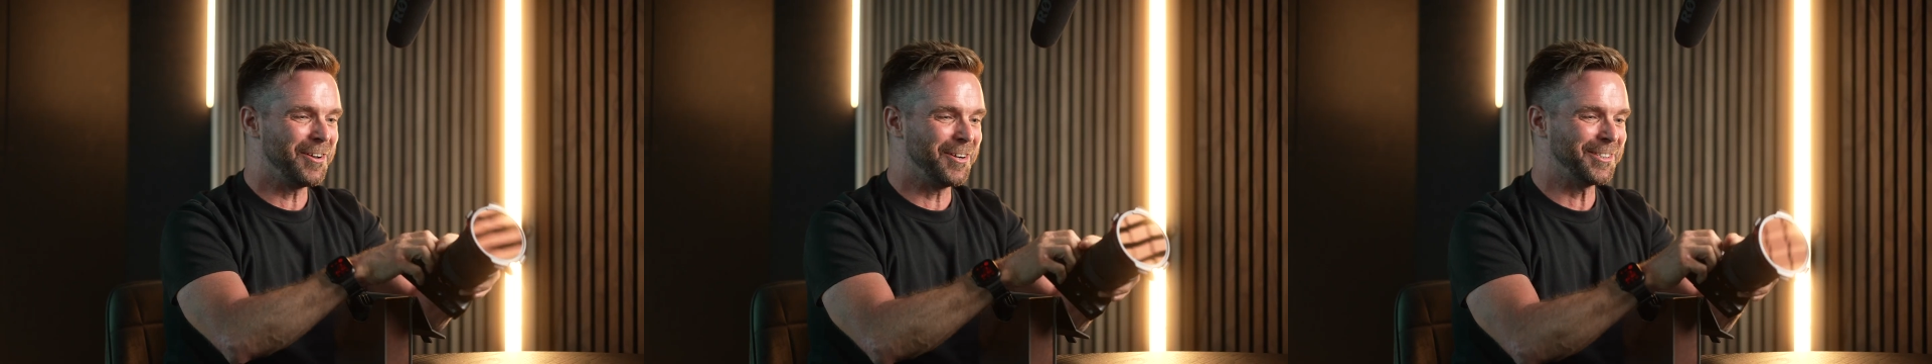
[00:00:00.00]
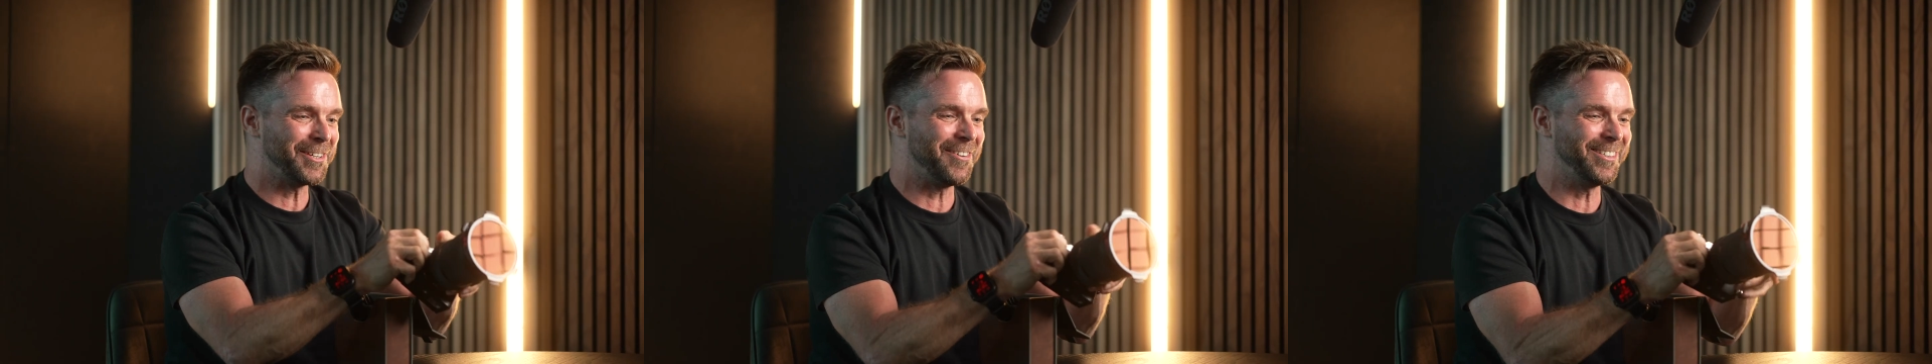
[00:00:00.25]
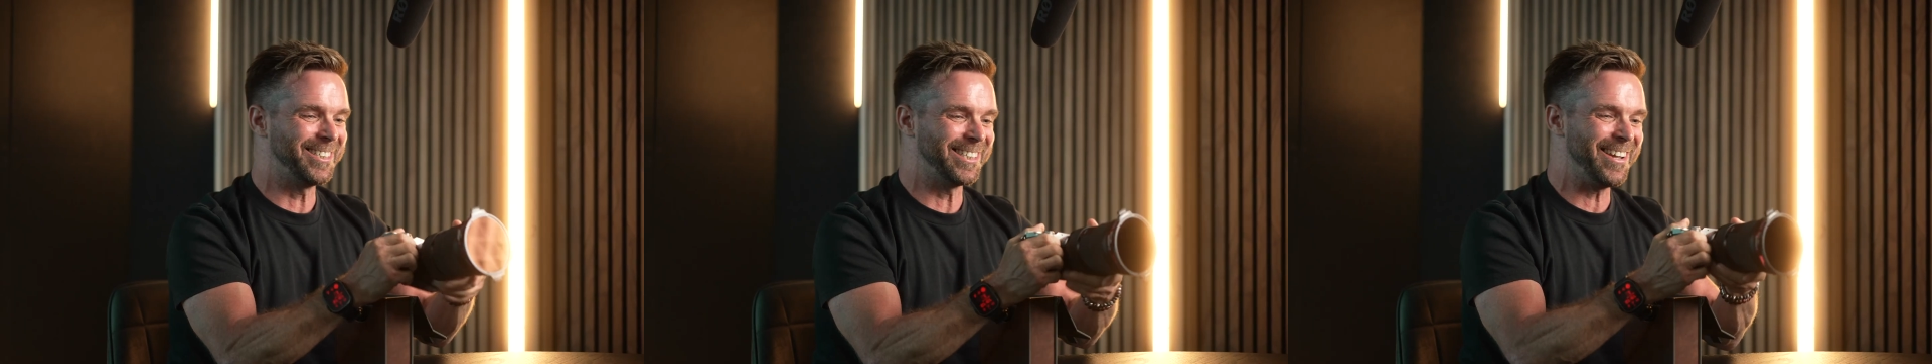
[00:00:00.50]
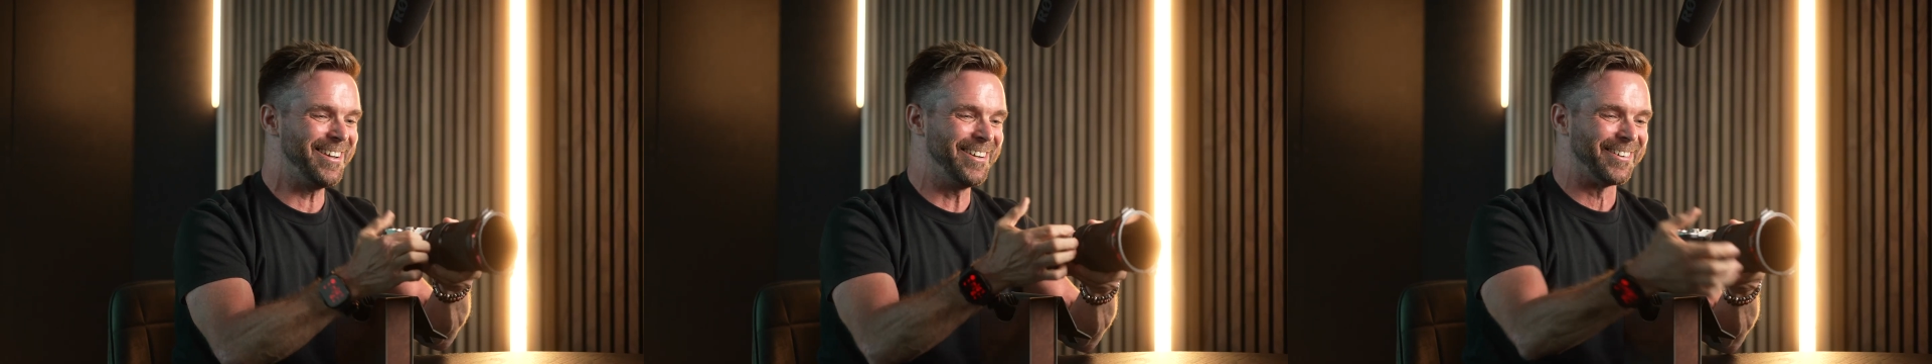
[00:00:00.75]
locks on
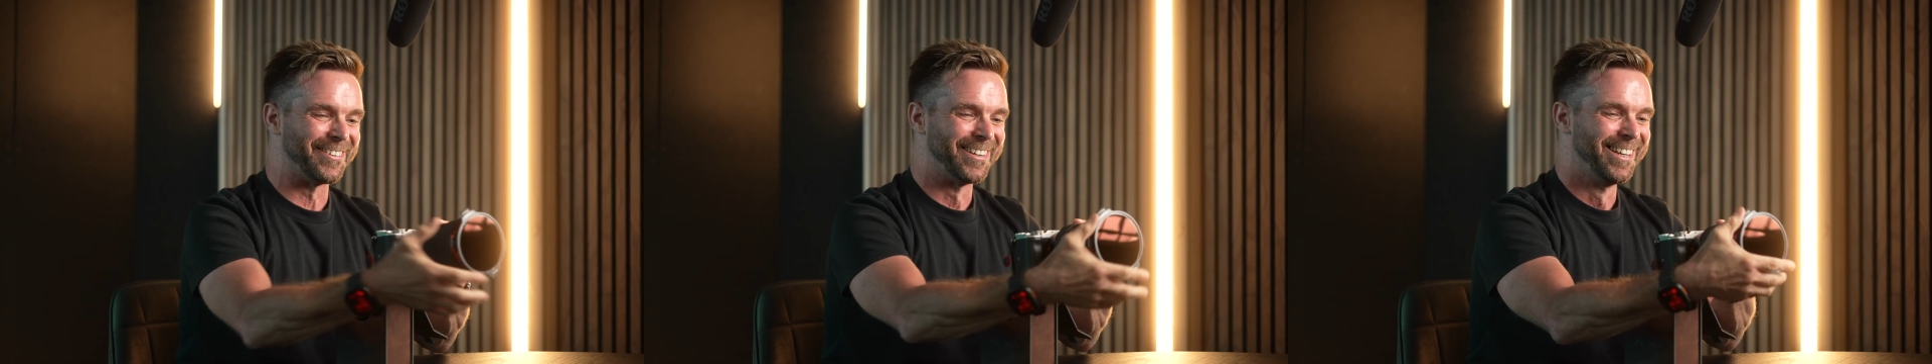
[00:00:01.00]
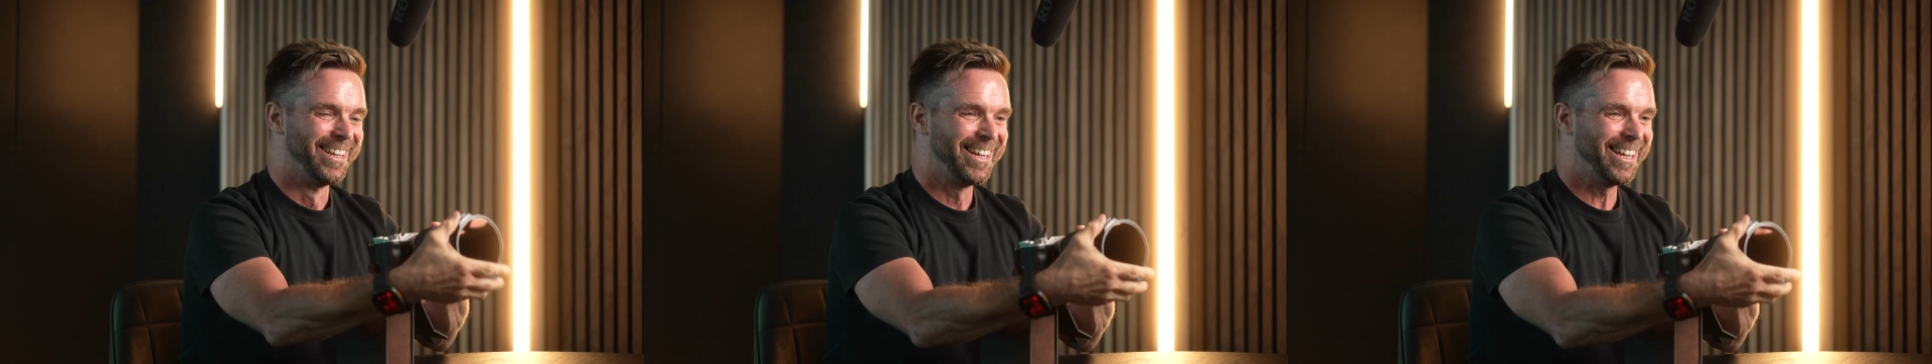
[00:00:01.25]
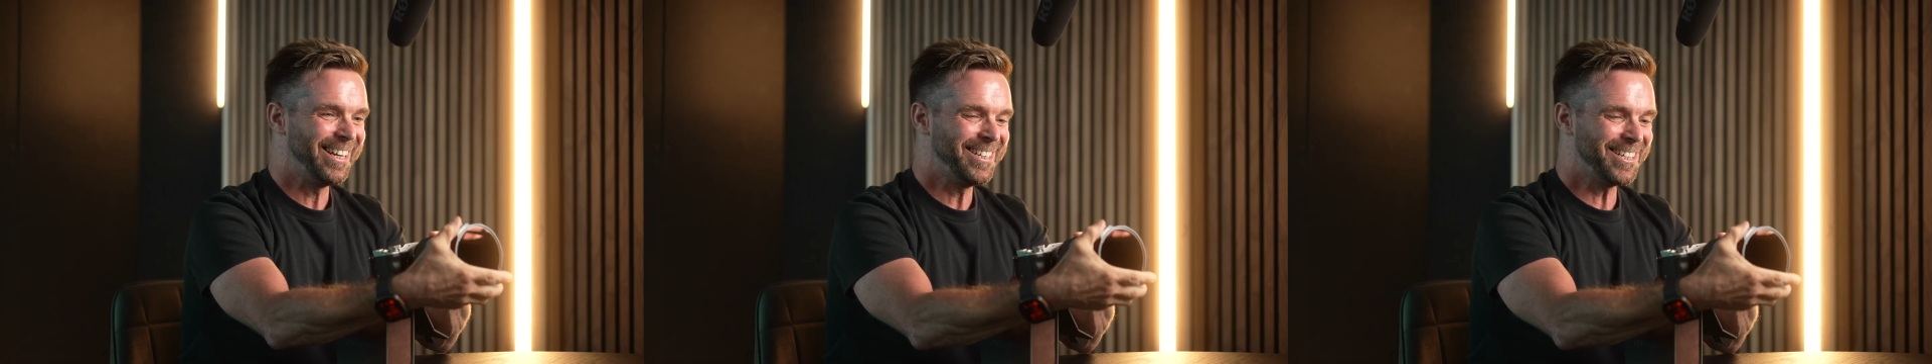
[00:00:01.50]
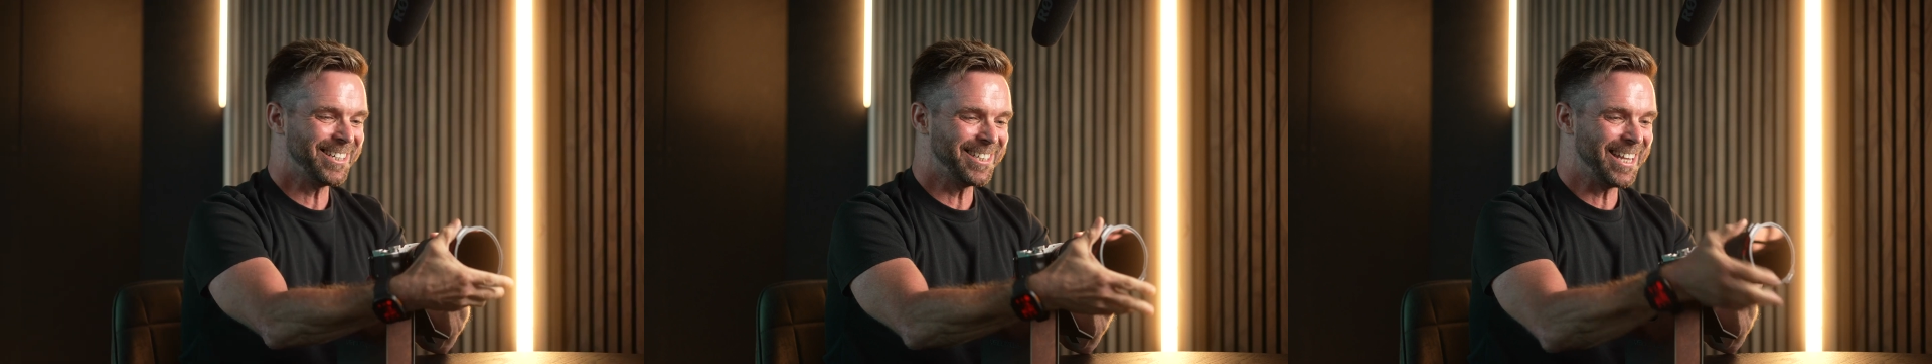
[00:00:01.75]
too.
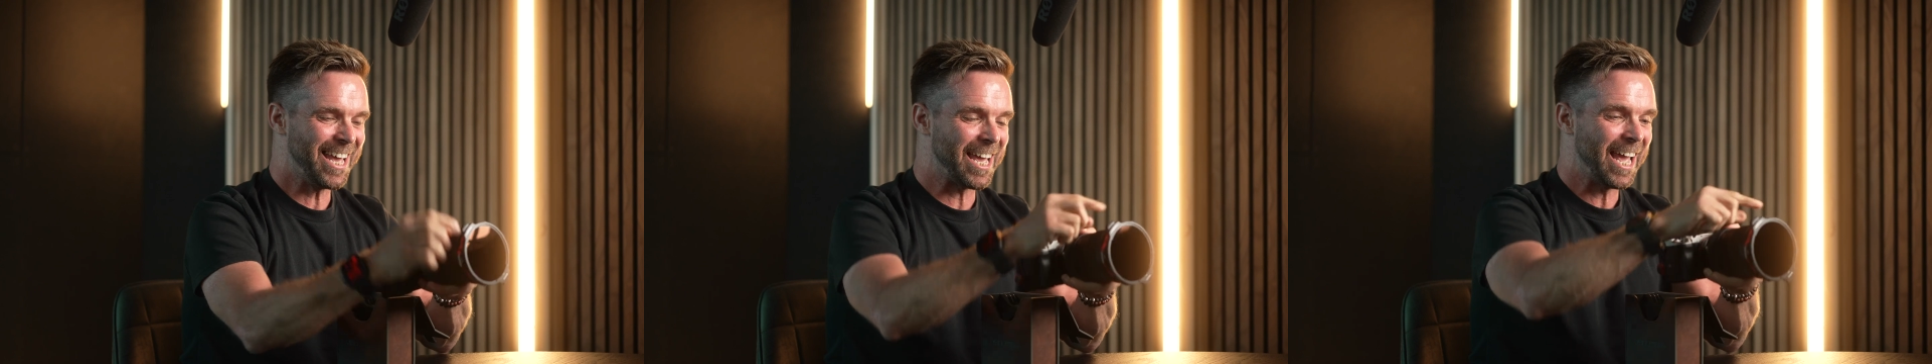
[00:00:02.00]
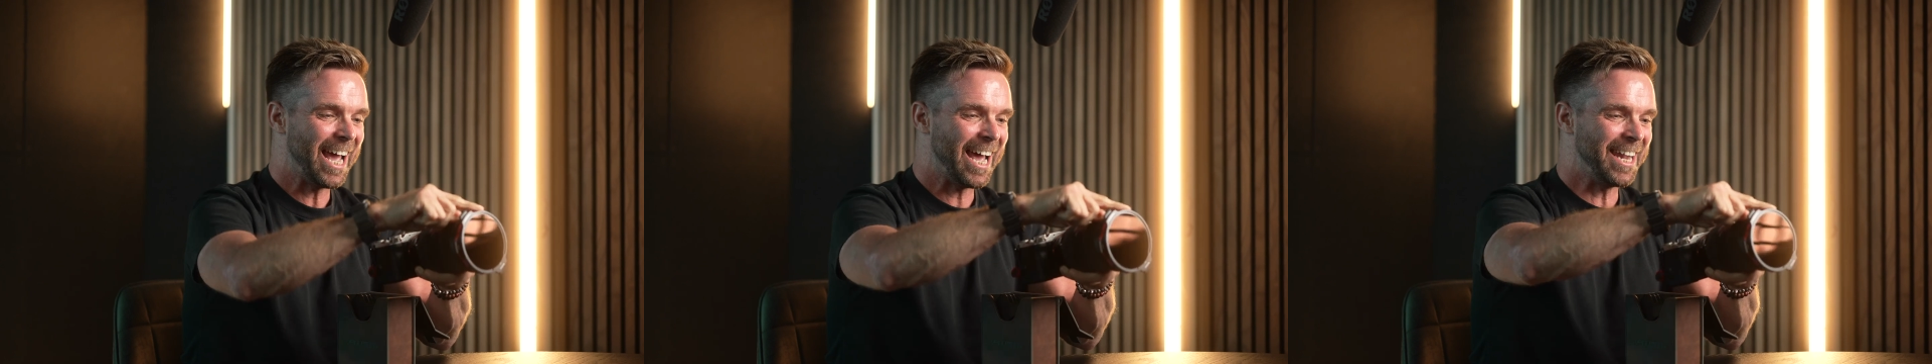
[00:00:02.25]
Just there.